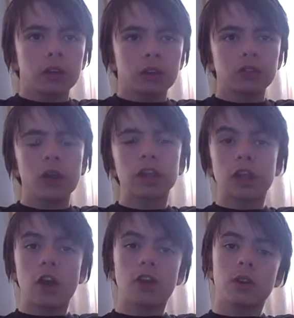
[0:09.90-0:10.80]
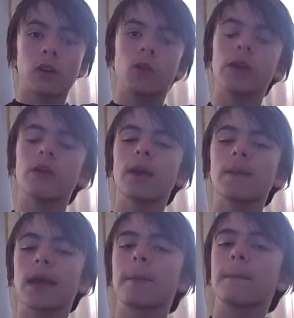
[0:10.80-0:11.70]
So I thought, why don't I
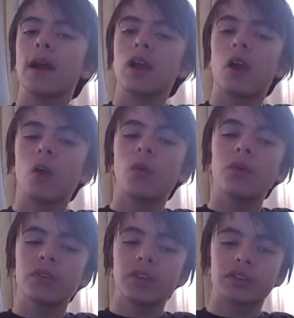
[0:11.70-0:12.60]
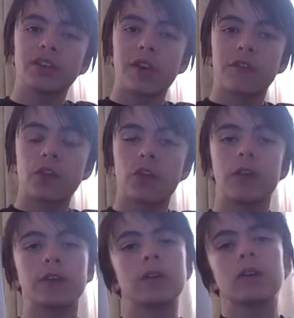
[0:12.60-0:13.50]
make my own Nuzlocke
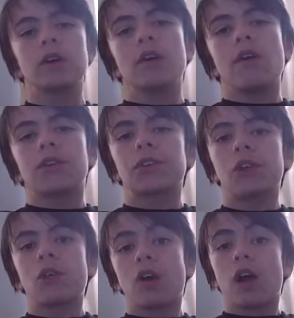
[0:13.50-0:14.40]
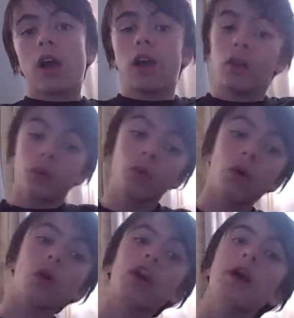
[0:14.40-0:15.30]
variant? So,
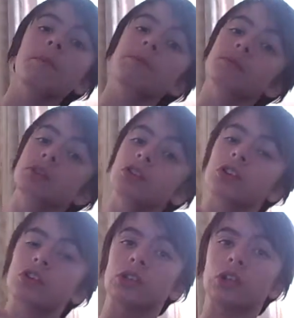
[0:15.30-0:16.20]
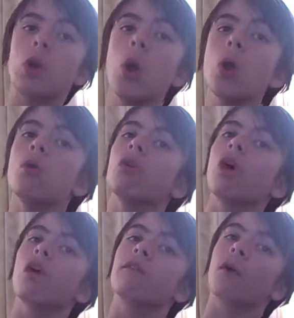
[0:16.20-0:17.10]
welcome to the tutorial
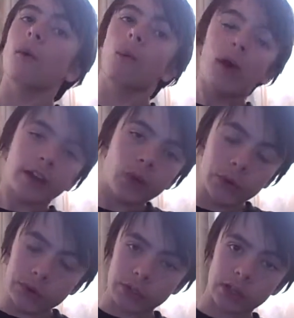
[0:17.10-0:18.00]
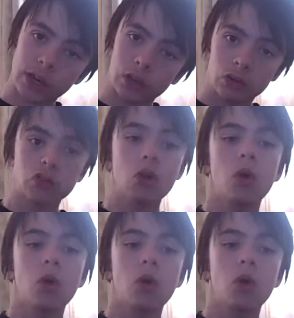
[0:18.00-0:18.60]
of the Wonkaeldurr Challenge.